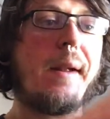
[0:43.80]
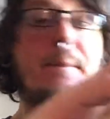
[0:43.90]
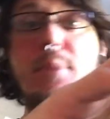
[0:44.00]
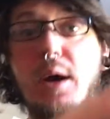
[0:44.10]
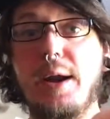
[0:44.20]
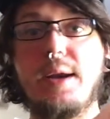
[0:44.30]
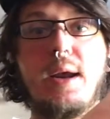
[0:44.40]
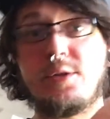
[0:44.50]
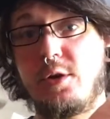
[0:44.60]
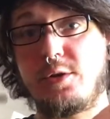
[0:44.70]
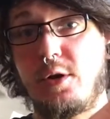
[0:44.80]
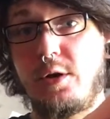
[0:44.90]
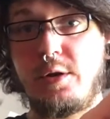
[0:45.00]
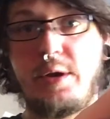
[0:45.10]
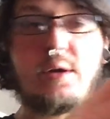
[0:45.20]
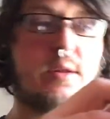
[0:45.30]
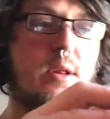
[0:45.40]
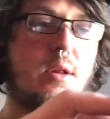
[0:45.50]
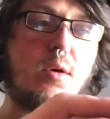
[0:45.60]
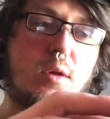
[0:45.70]
But, as y'all saw earlier in
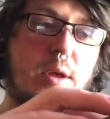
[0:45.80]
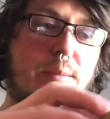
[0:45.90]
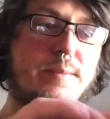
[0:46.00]
the little clip.